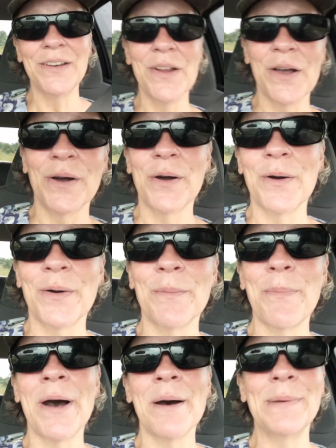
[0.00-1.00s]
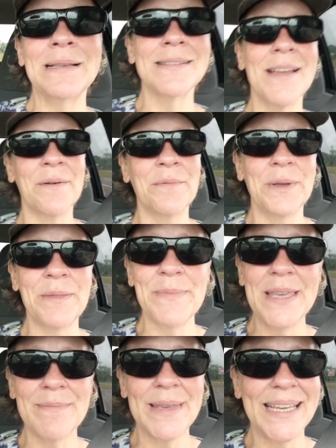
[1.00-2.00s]
and no, Papa's not with
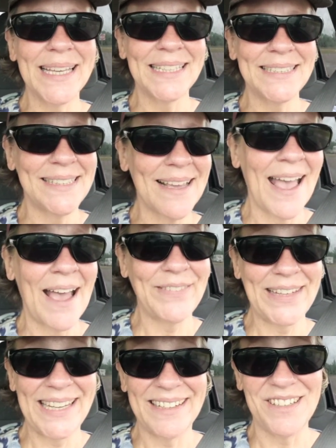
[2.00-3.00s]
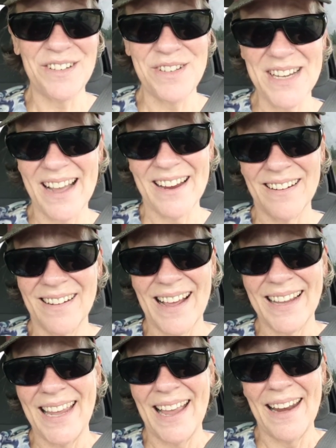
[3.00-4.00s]
me because I have to get a new tire and
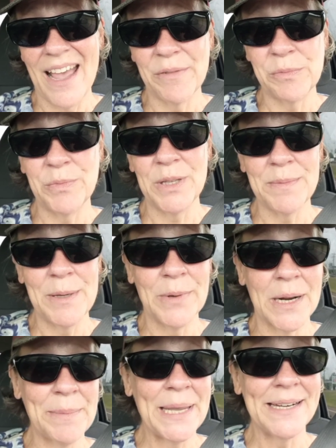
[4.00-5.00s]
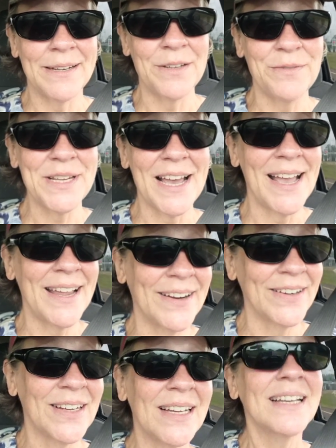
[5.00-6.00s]
I can't have him with me when I'm getting a new tire.